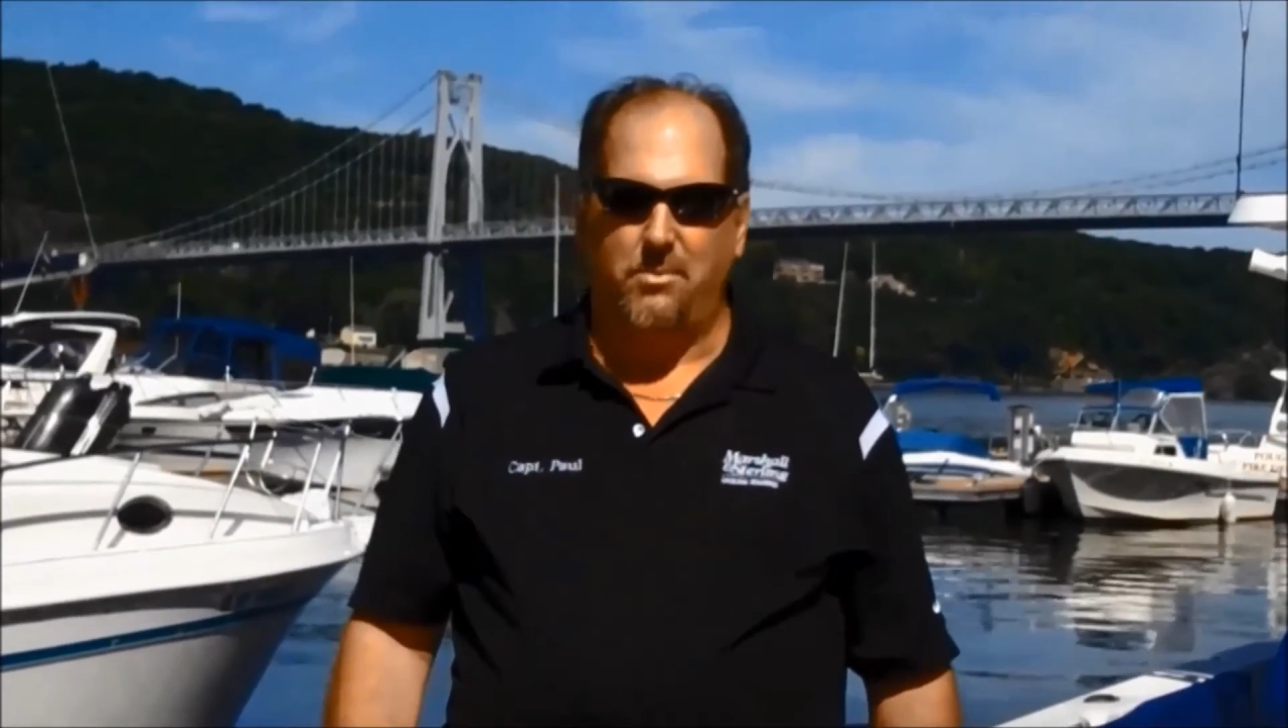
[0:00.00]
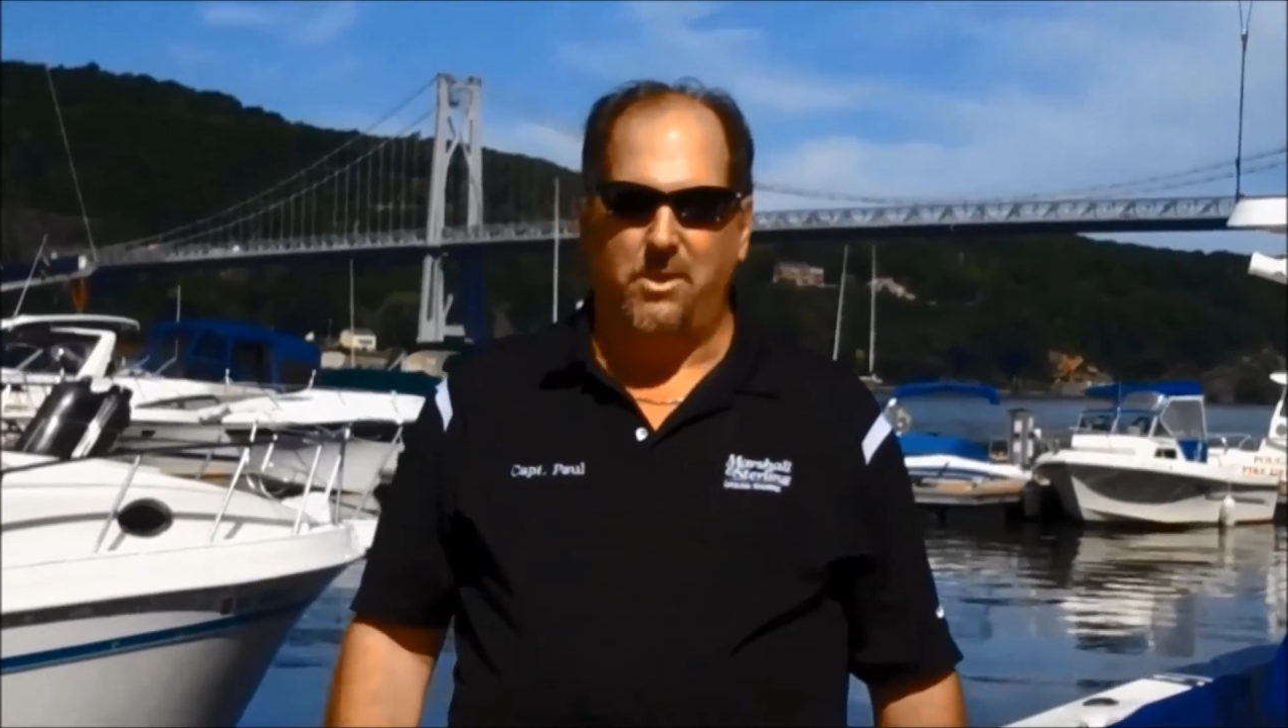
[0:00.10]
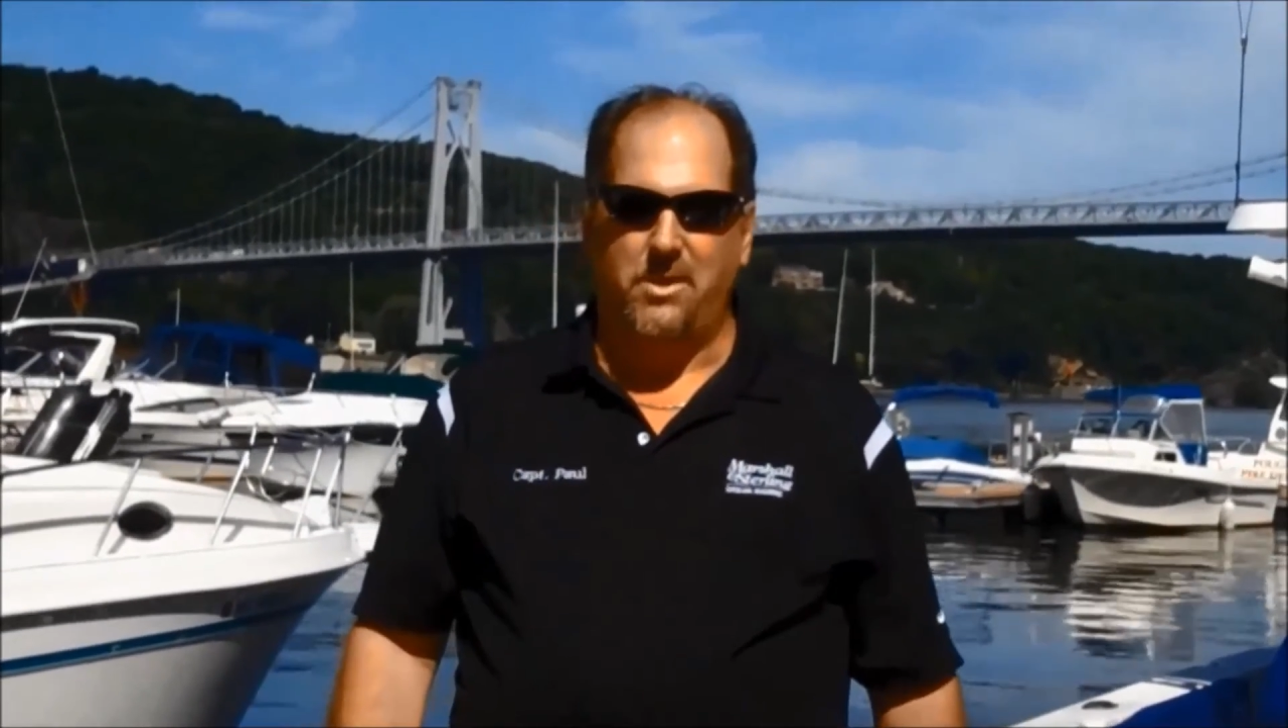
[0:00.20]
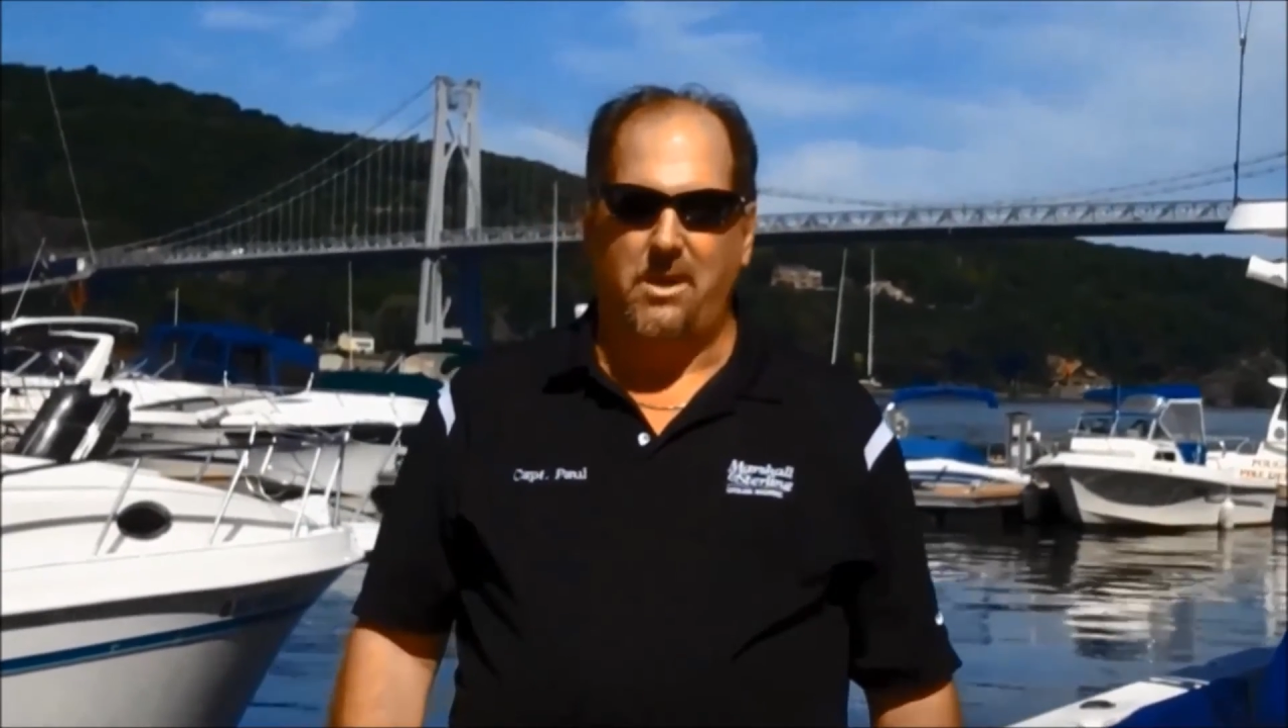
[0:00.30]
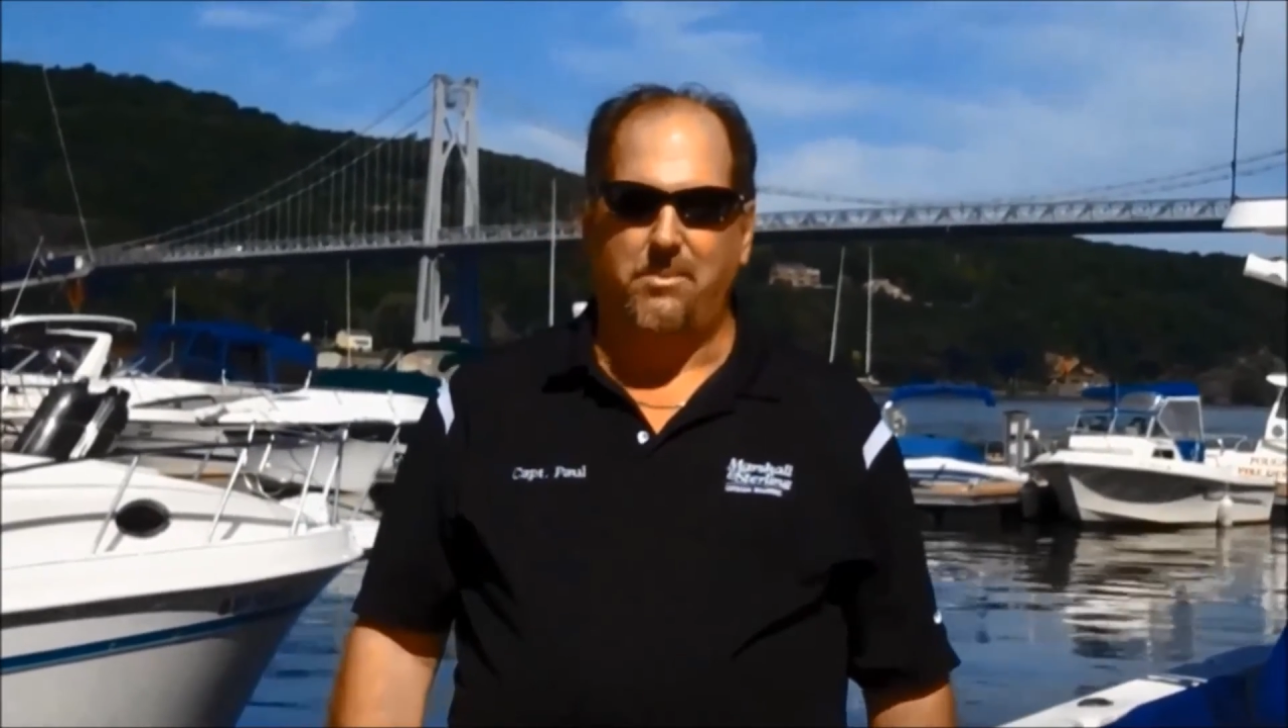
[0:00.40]

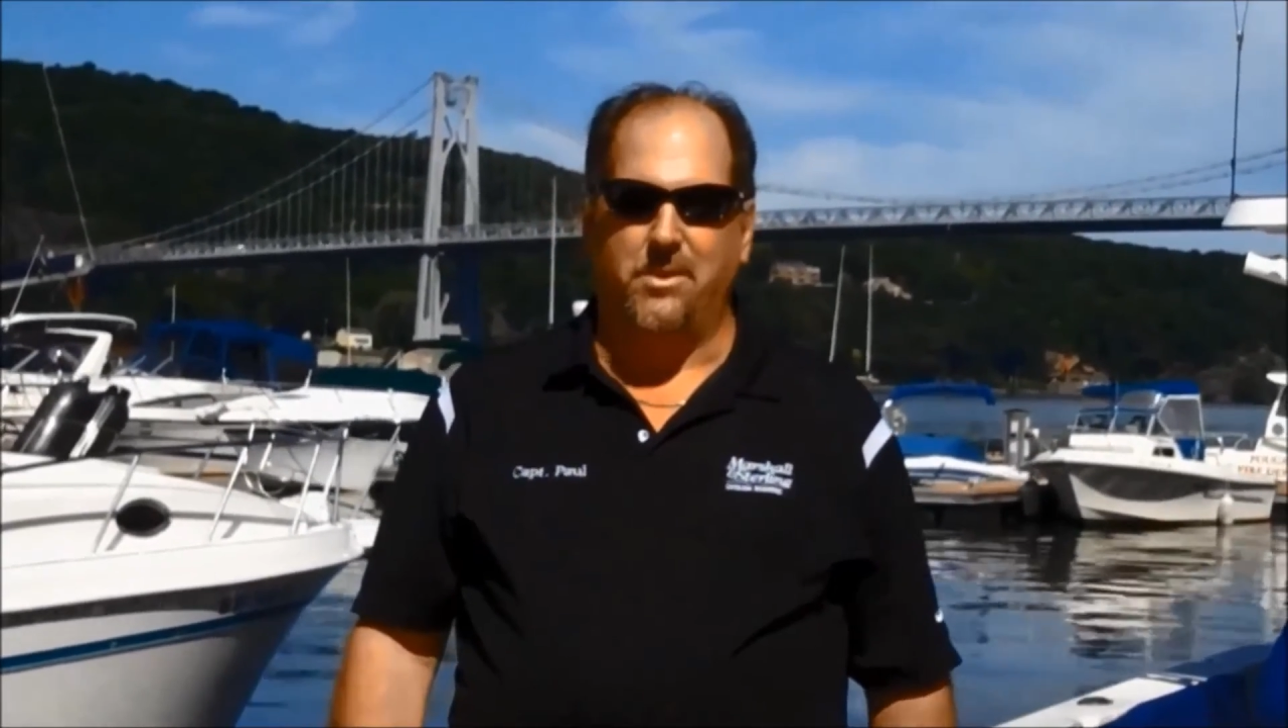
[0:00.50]
towboat